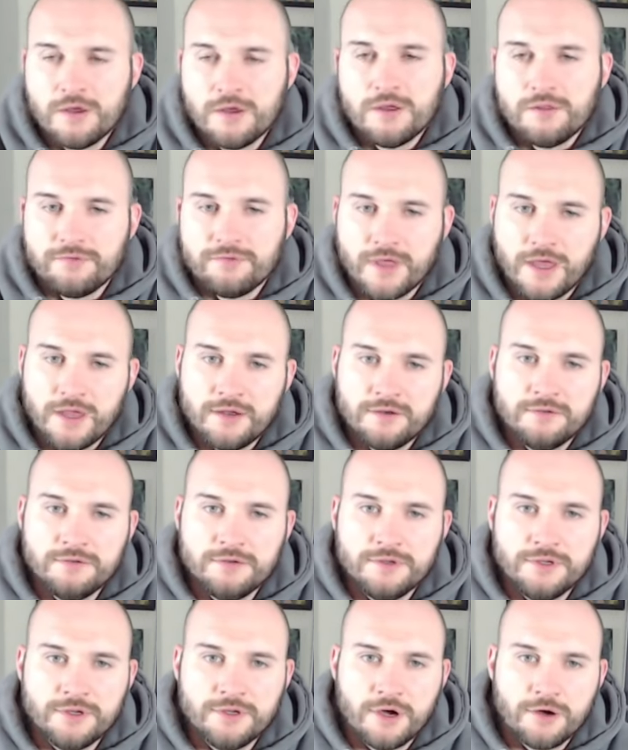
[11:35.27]

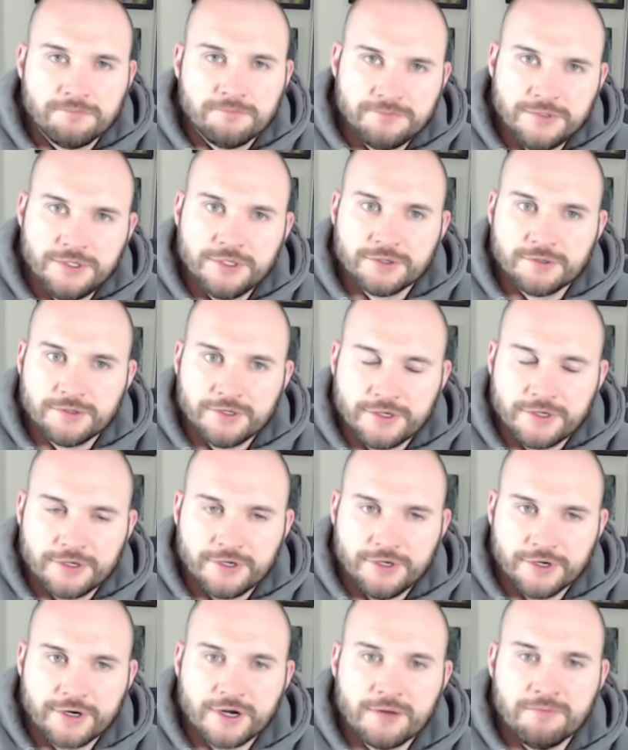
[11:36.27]
then you know you're you're
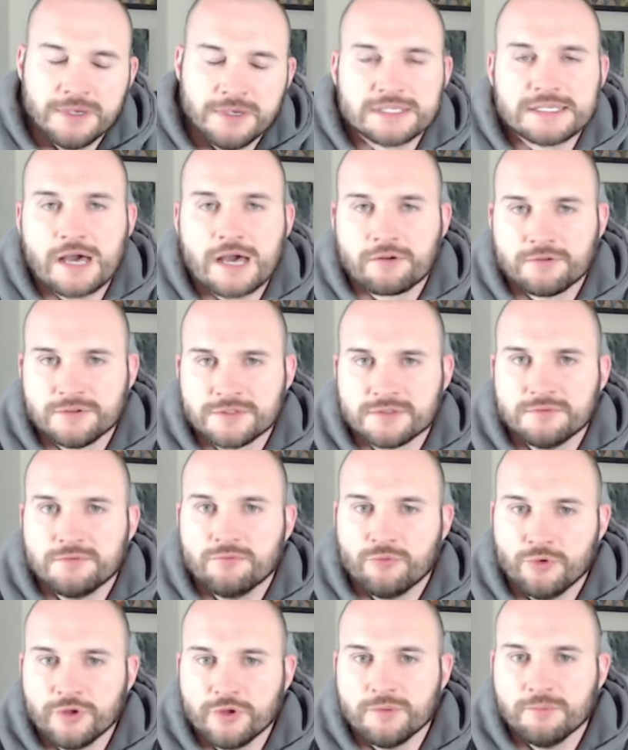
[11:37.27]
you're going to miss out on
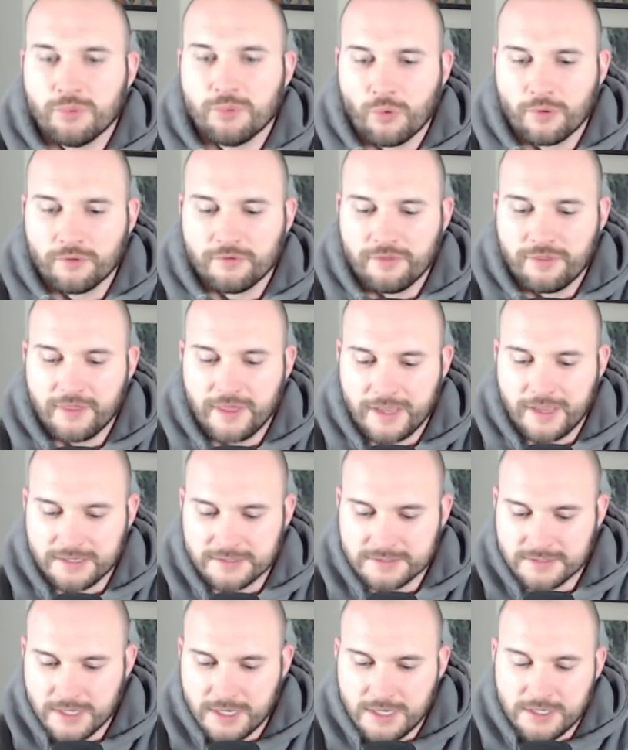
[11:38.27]
some really important
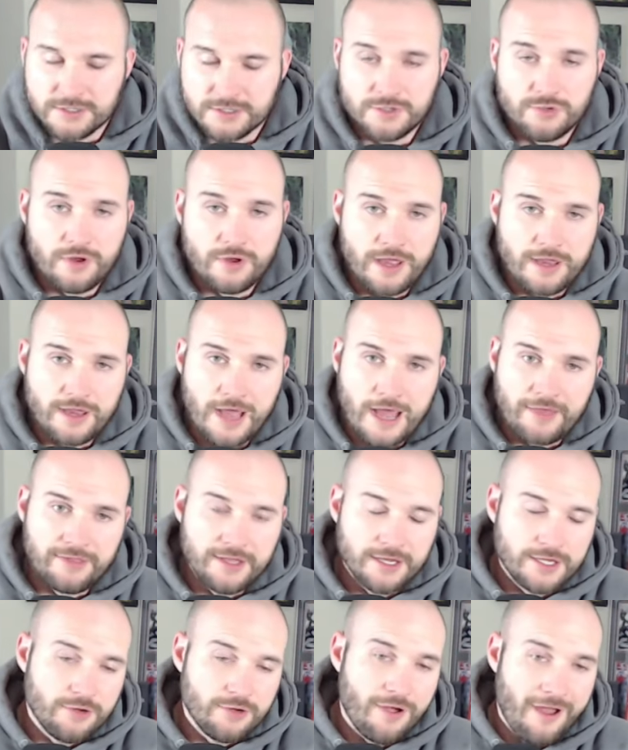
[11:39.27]
things. So you, I
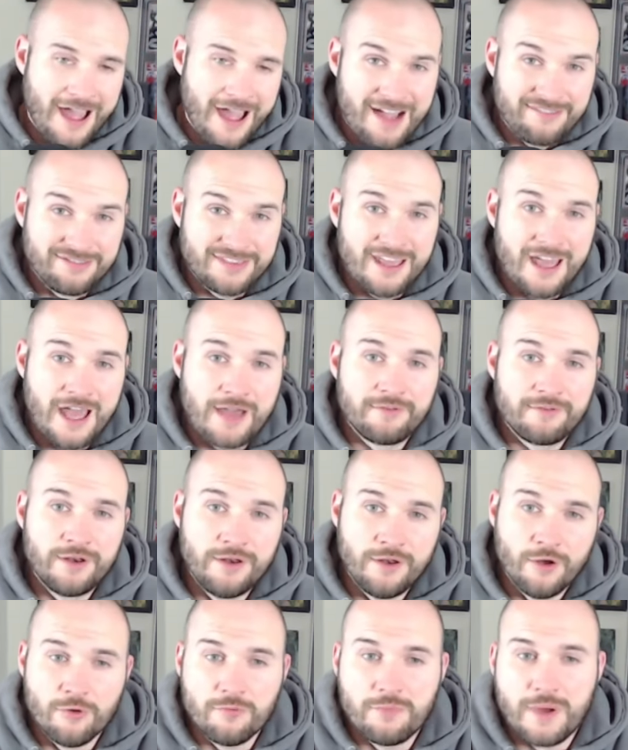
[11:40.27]
think you have to have a
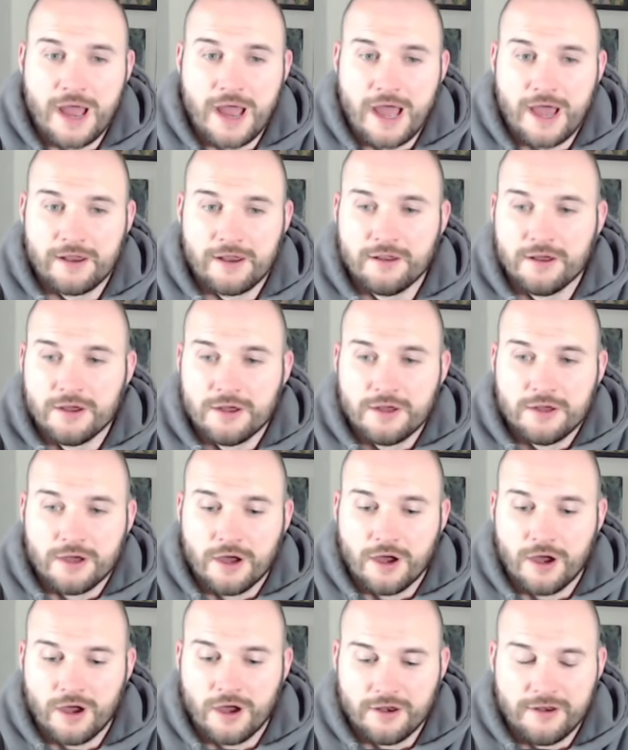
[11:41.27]
notepad
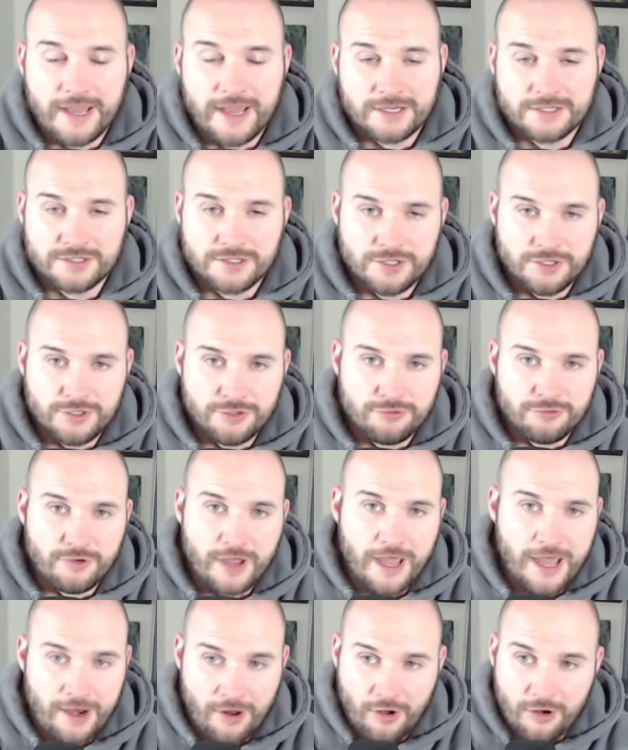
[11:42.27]
uh, next to you
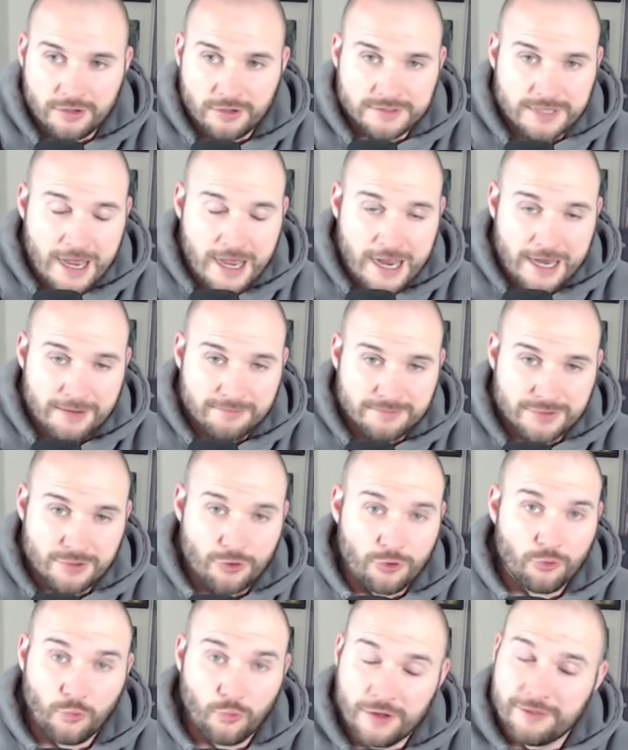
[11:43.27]
at all times,
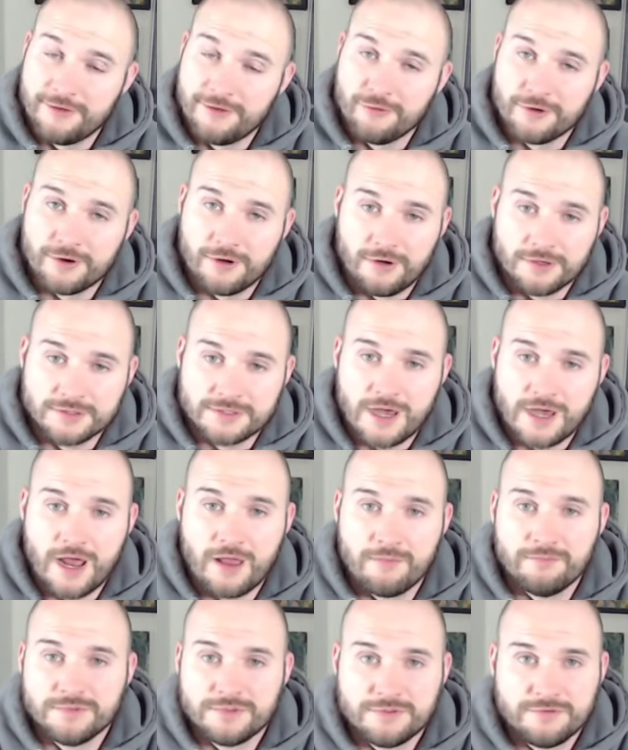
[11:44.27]
or with you at all
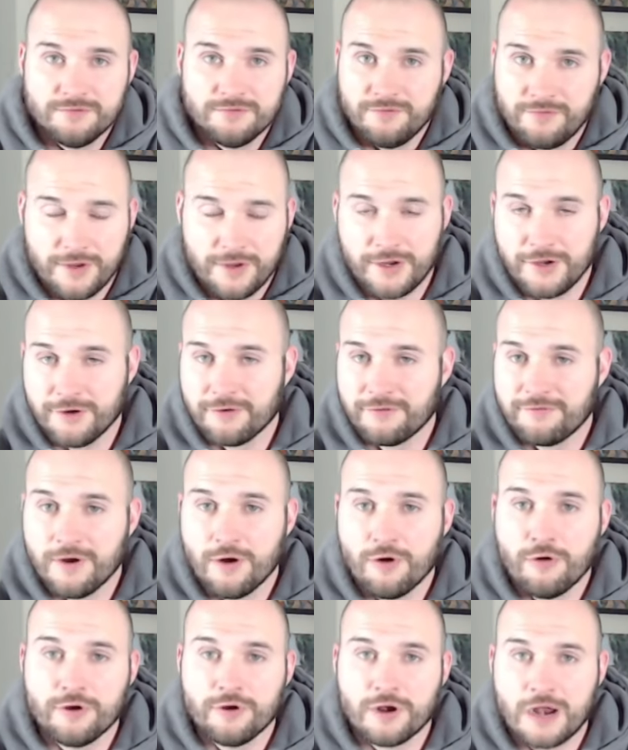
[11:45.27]
times via your
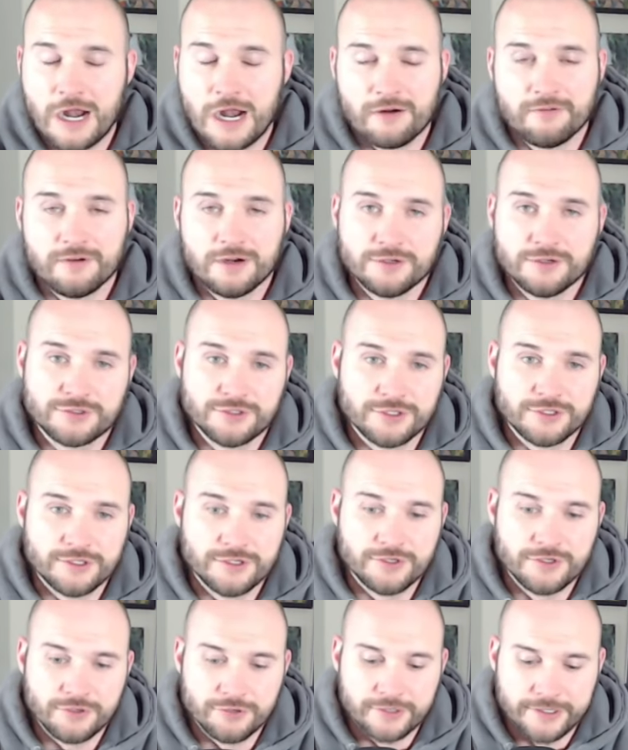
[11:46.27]
phone or however else you're going to
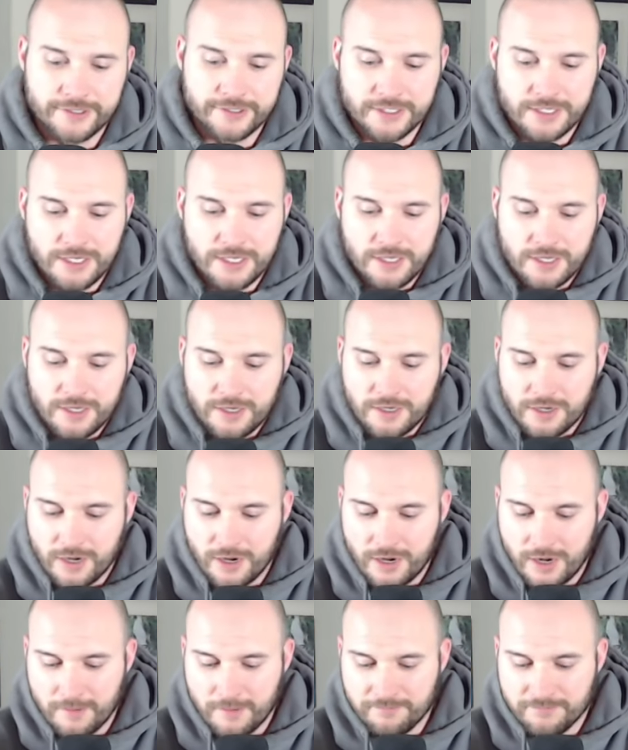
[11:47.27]
do it.
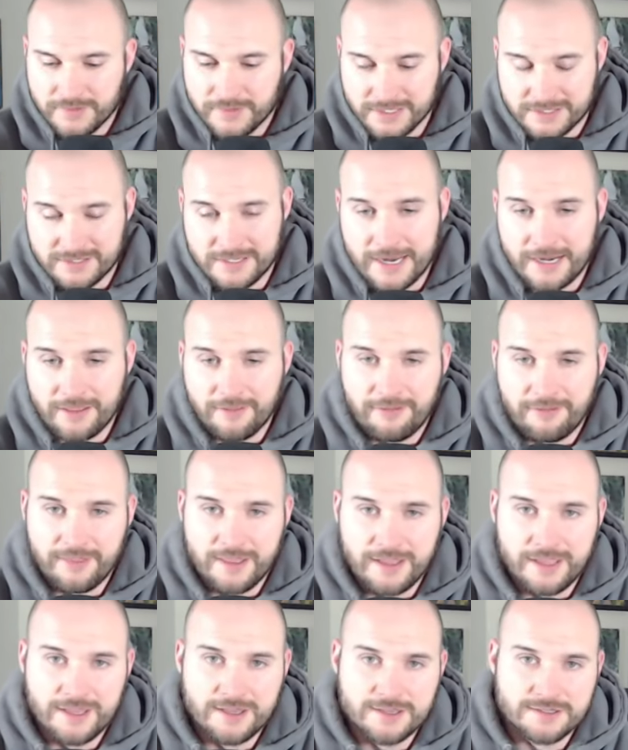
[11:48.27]
Um, the second
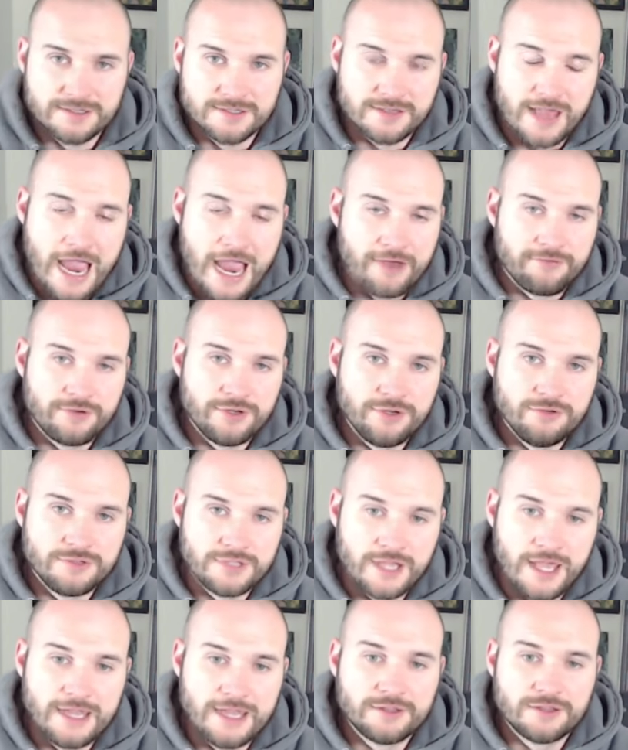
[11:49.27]
thing is, is after you
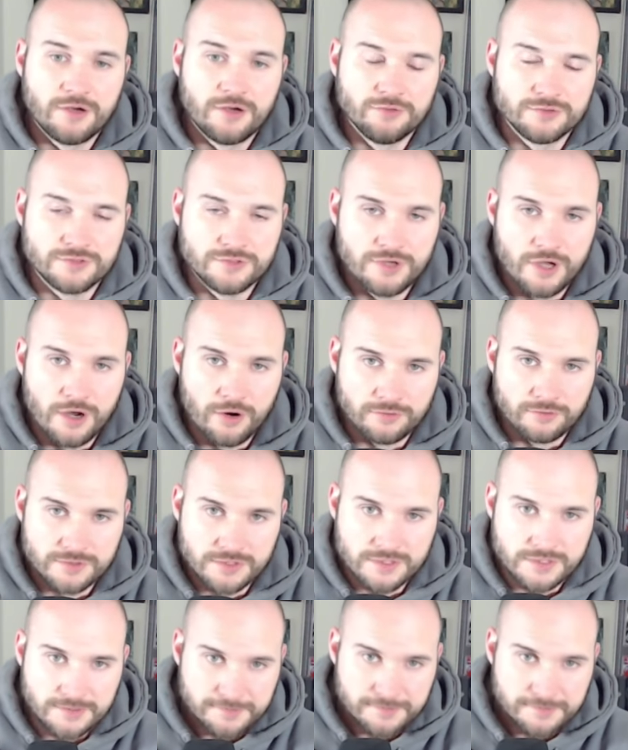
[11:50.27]
take those notes,